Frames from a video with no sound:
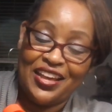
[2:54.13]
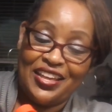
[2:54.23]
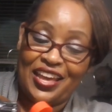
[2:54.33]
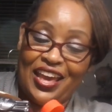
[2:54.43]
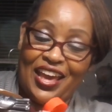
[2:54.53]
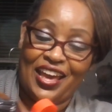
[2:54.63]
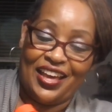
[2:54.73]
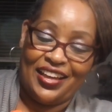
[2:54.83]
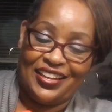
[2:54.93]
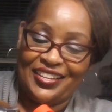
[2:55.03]

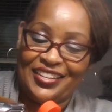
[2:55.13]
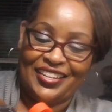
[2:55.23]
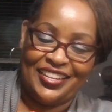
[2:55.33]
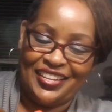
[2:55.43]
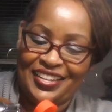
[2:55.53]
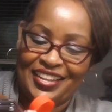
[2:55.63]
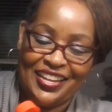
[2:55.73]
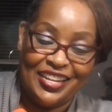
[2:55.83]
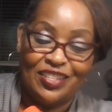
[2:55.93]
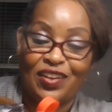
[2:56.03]
Yeah,
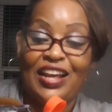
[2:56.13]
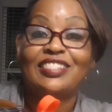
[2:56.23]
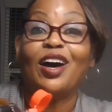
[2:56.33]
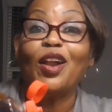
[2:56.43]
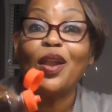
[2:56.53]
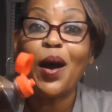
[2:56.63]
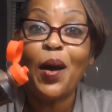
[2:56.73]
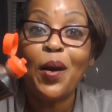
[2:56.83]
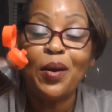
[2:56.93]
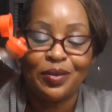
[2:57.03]
so that's a
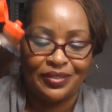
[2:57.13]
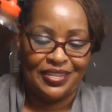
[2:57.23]
long